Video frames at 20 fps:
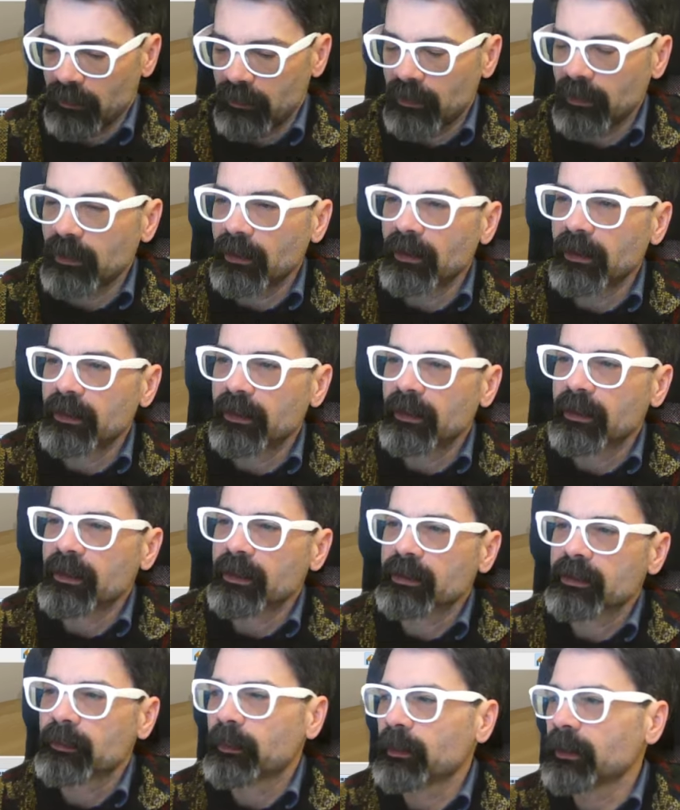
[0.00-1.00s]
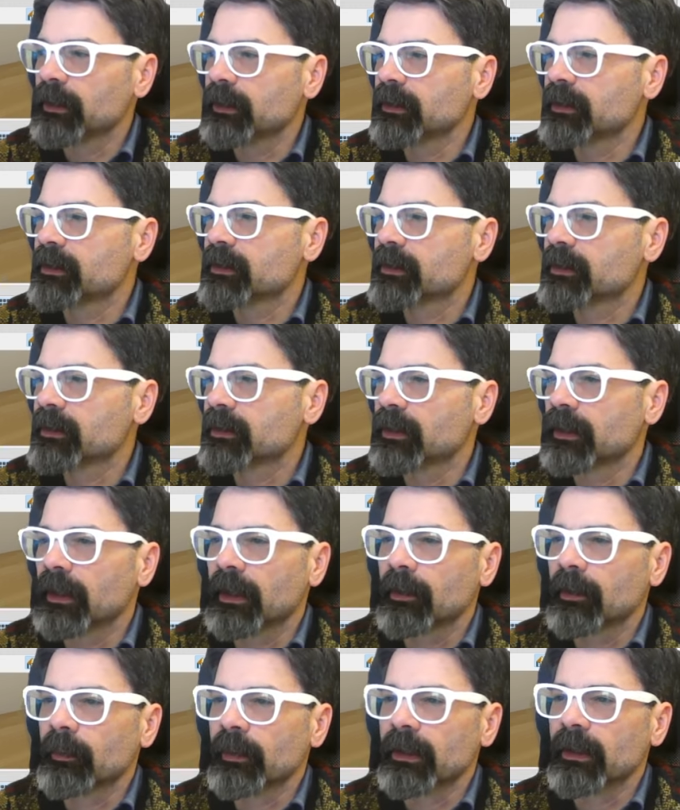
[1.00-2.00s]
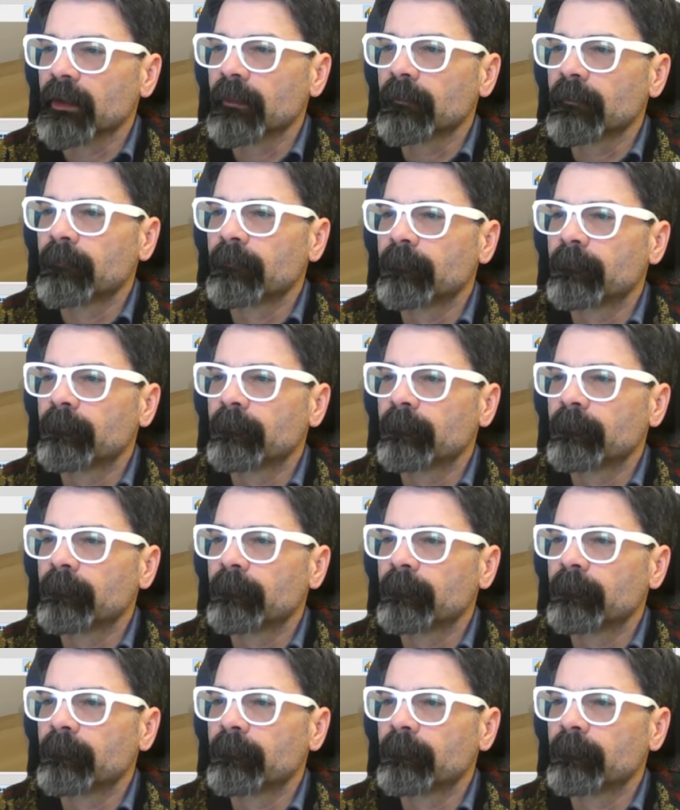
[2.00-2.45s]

Delete this piece. There we go.